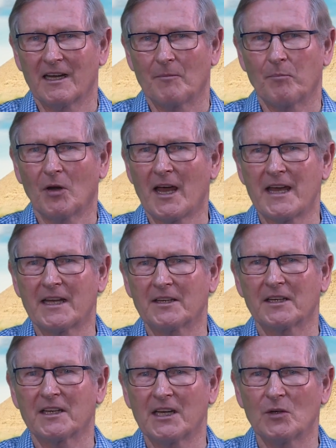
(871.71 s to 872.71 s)
a plague
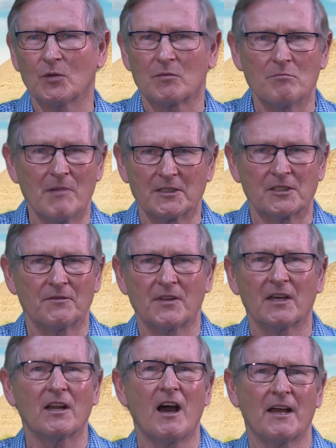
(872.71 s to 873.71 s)
that killed much of
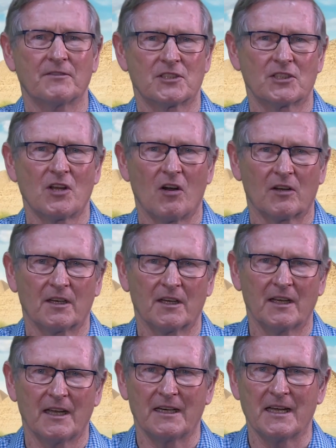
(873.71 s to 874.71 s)
the livestock
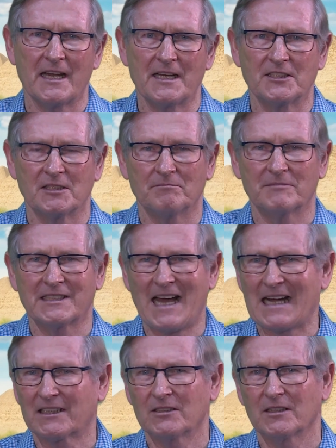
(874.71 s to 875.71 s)
in Egypt,
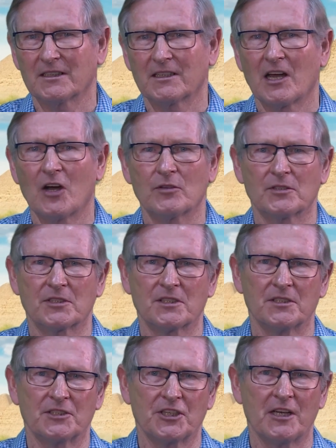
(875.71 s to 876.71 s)
cattle and goats
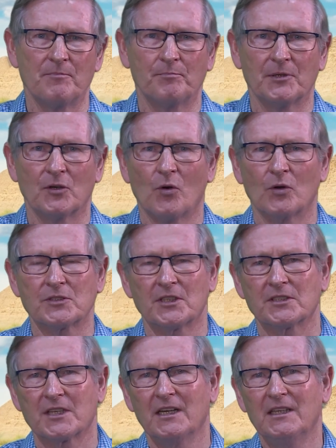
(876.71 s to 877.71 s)
and sheep and
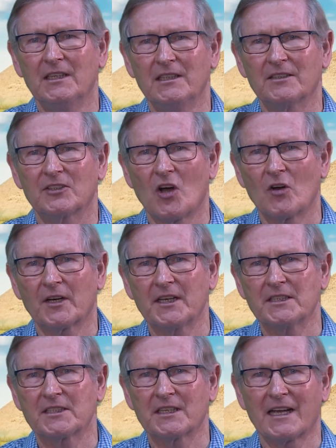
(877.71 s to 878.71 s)
horses and
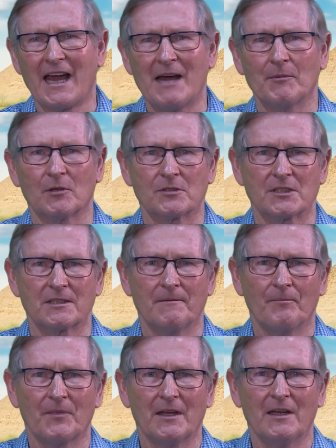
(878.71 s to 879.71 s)
donkeys and camels.
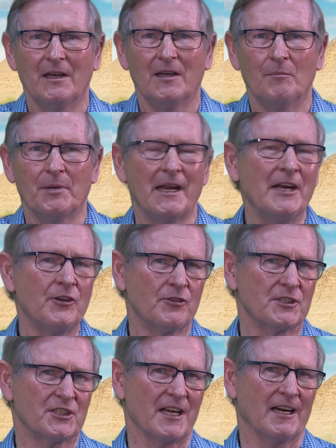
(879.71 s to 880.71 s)
But
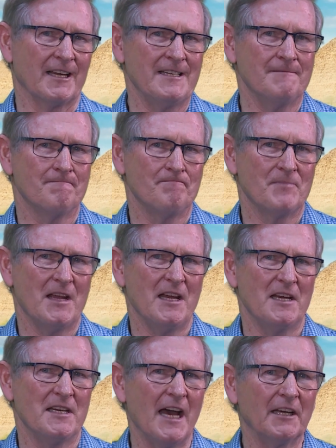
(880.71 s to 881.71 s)
interestingly,
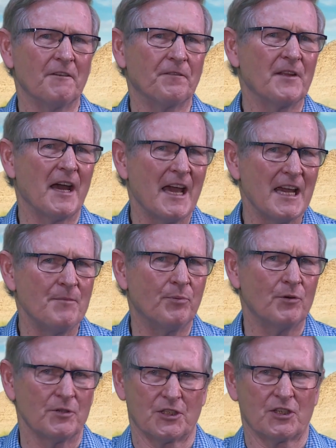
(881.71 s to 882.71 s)
none of the
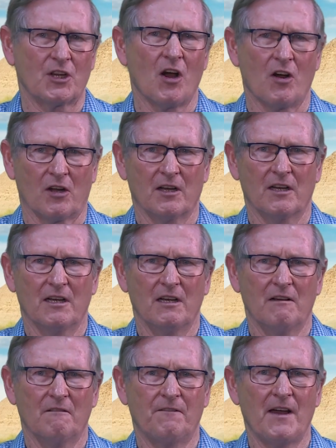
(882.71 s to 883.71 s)
Hebrew stock
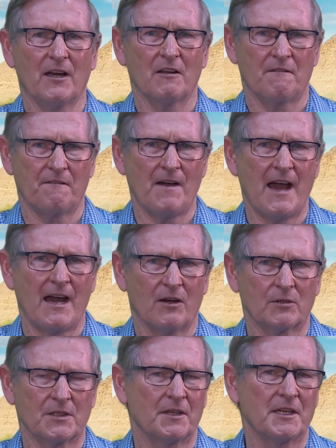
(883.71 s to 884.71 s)
fell
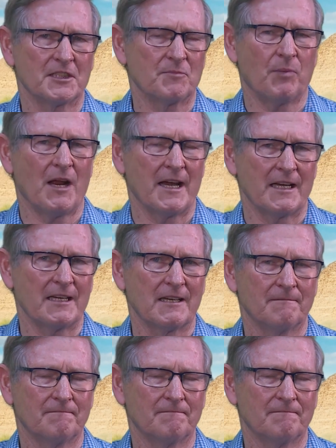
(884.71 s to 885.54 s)
afoul to this plague.